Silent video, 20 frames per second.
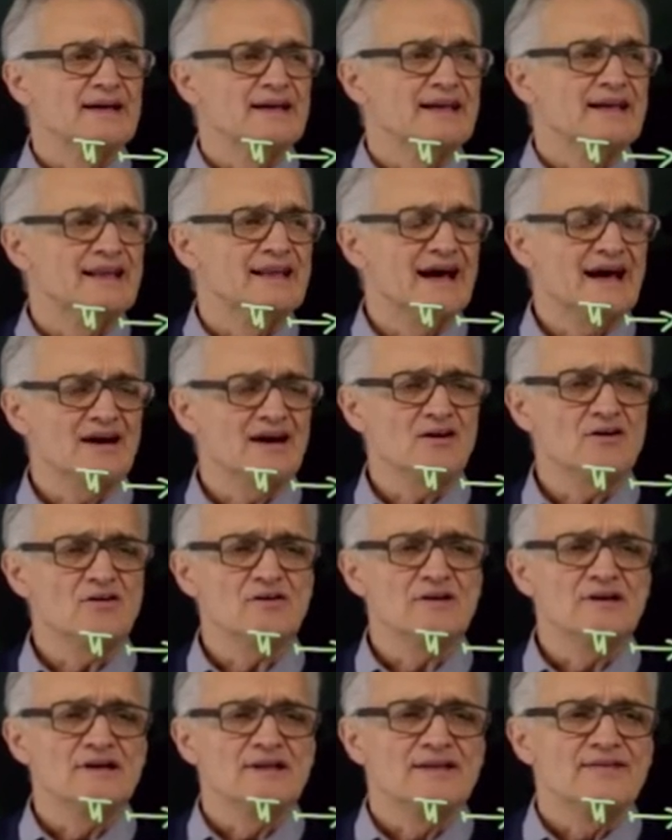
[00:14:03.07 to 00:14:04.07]
now,
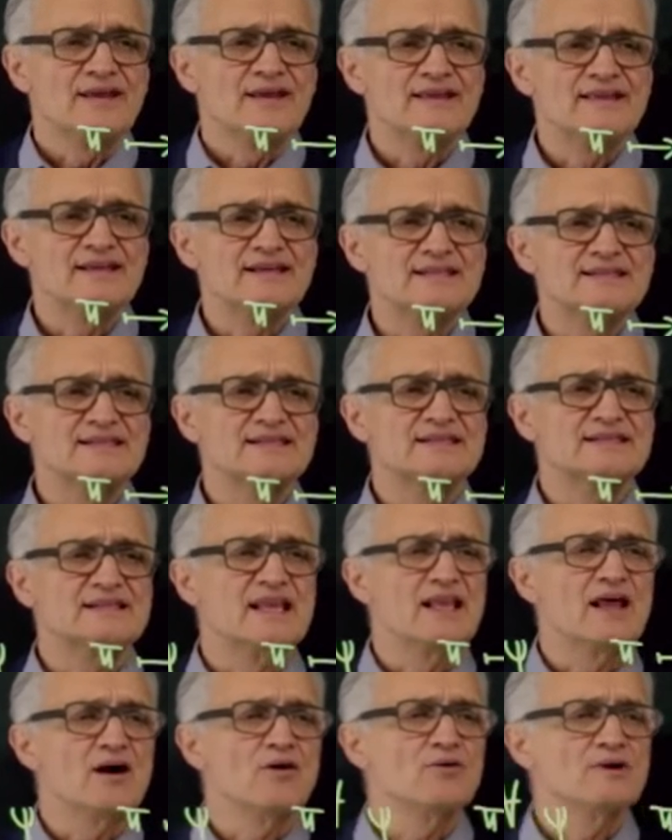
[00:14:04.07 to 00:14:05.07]
that this is
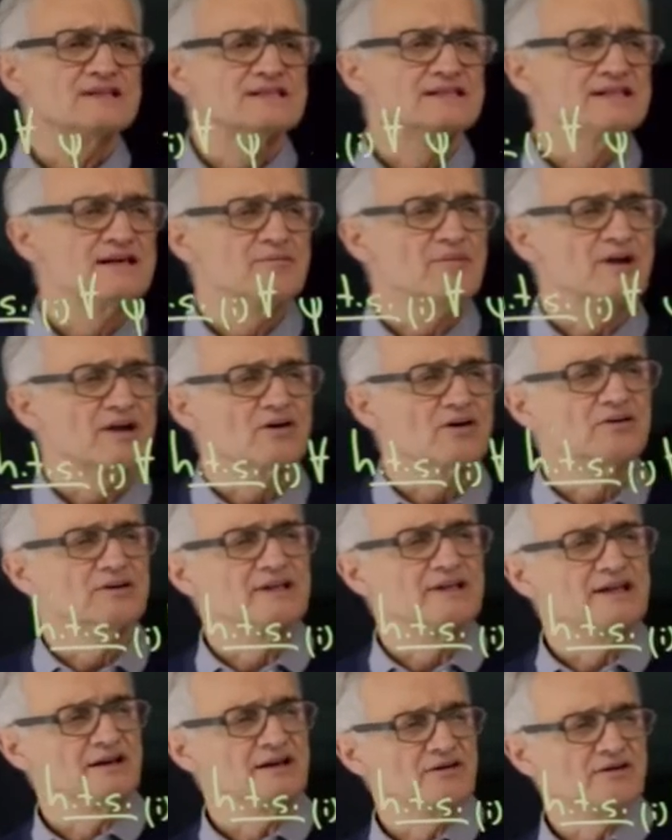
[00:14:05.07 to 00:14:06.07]
lower
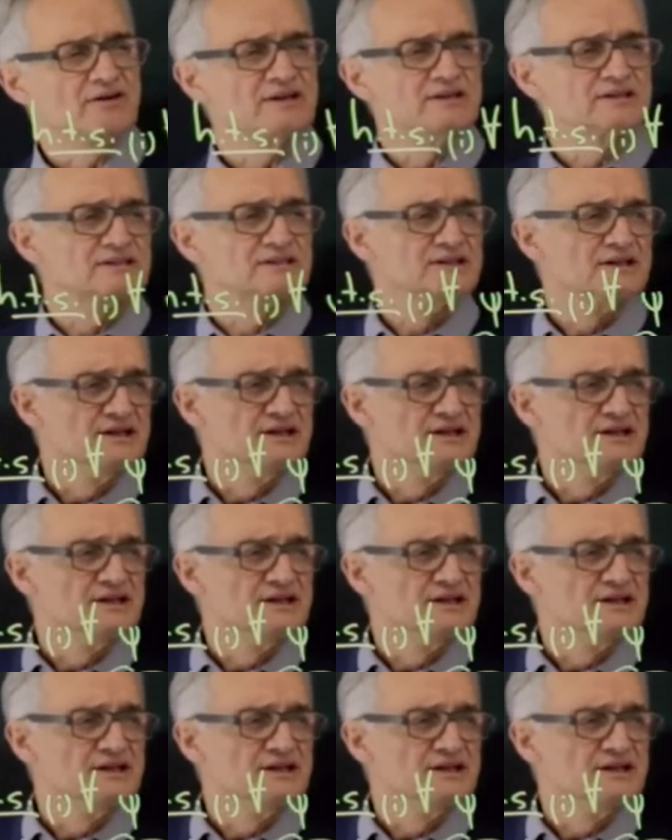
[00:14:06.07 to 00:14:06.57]
semi-continuous.